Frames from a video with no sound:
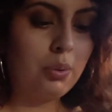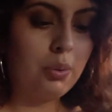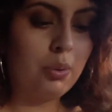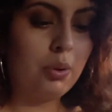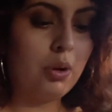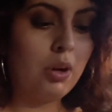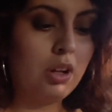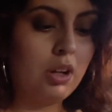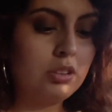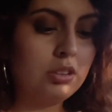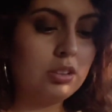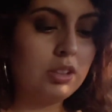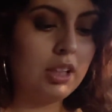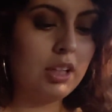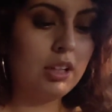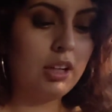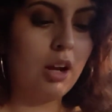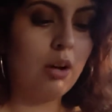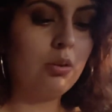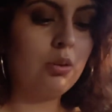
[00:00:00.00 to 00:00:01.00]
Oh, I also got
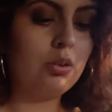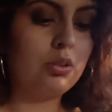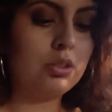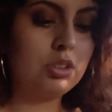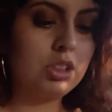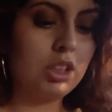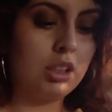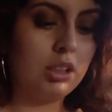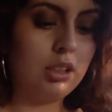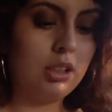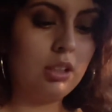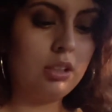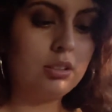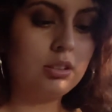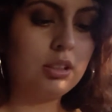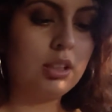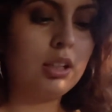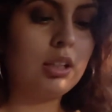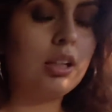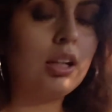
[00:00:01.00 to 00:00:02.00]
an agua horchata.
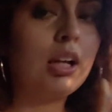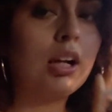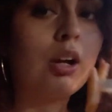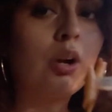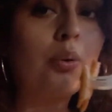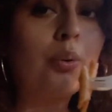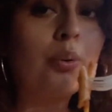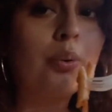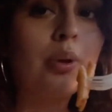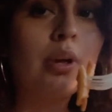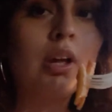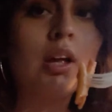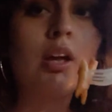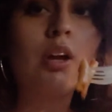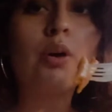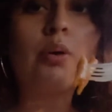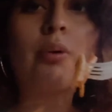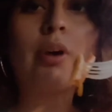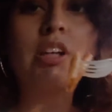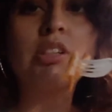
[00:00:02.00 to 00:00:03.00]
It's kind of like
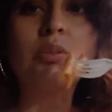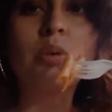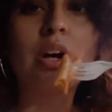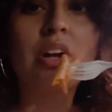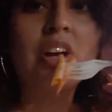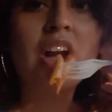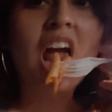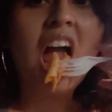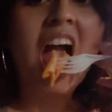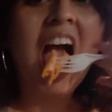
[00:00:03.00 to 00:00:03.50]
rice water.